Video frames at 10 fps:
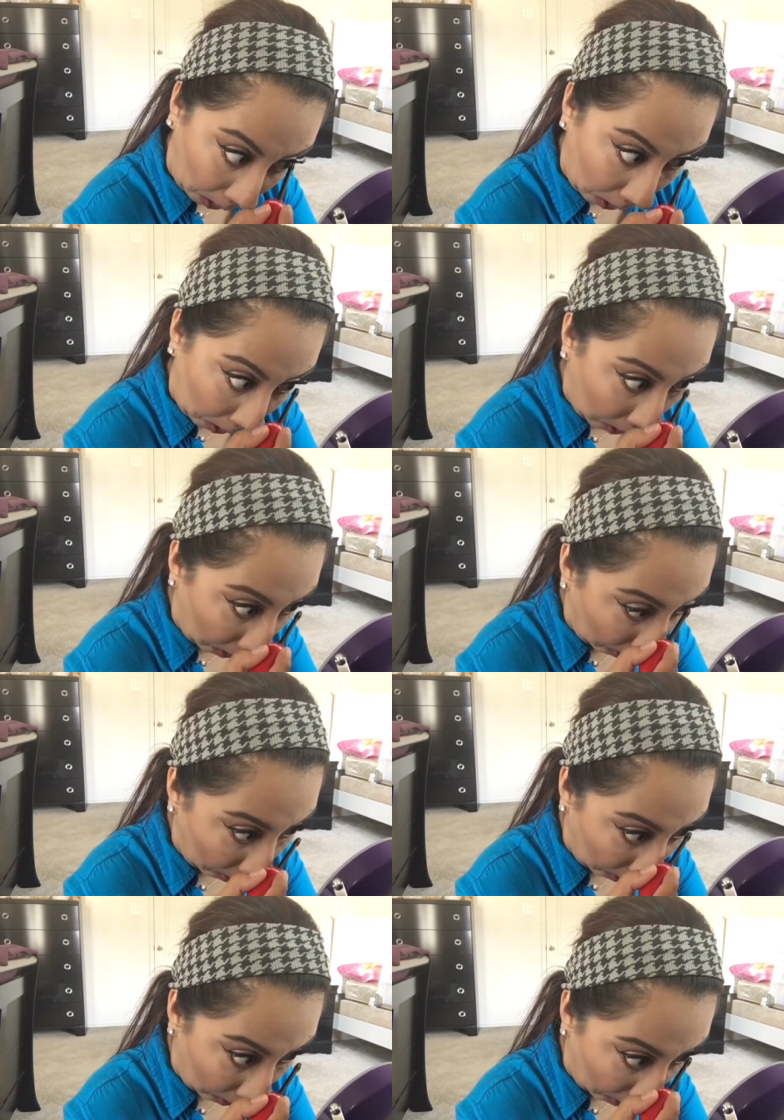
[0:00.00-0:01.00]
And I'll be using
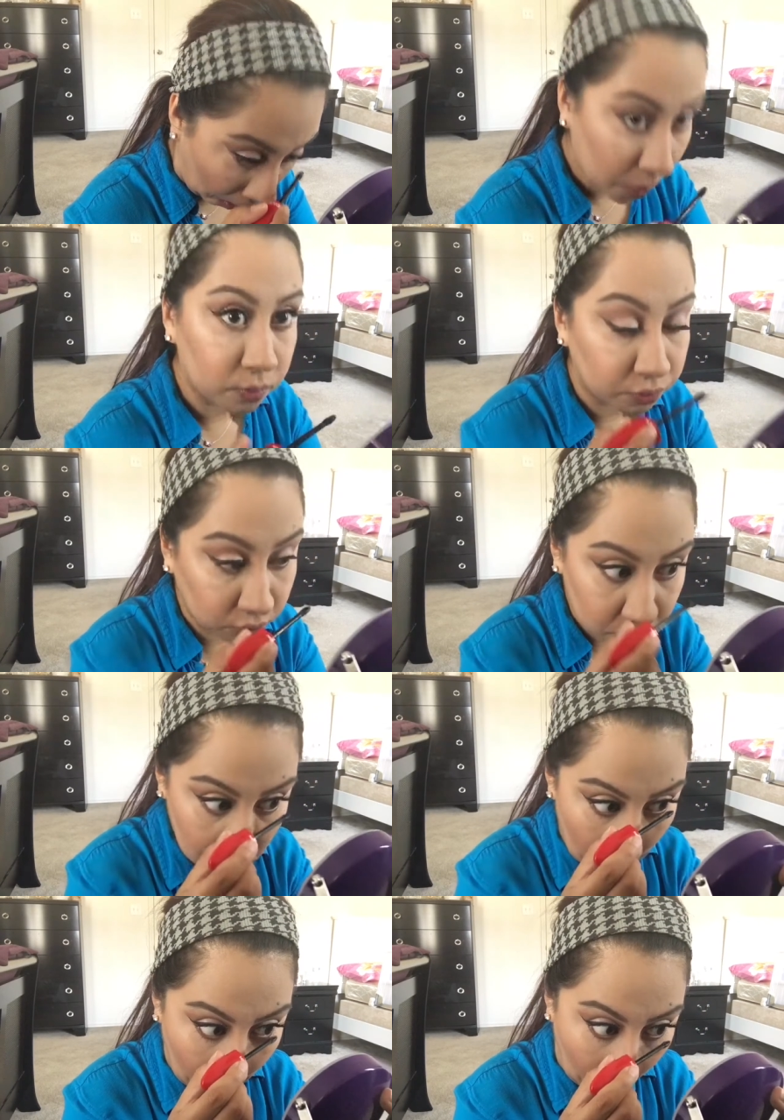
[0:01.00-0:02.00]
the Revlon
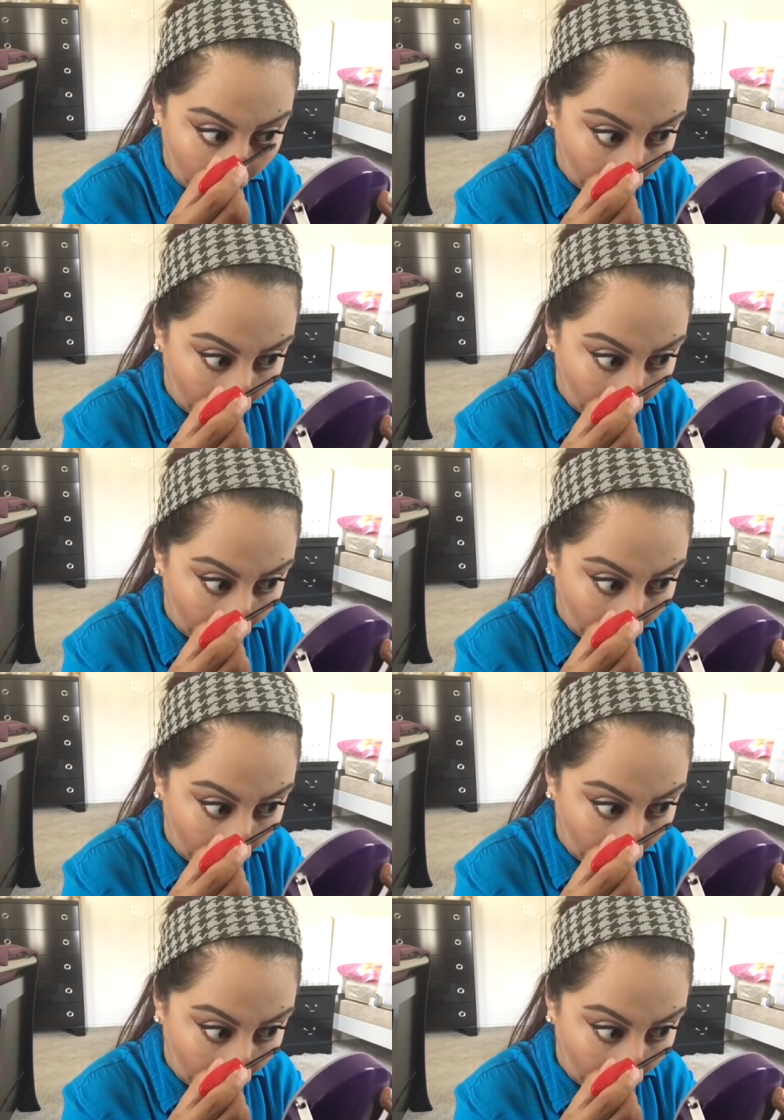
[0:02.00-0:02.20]
mascara.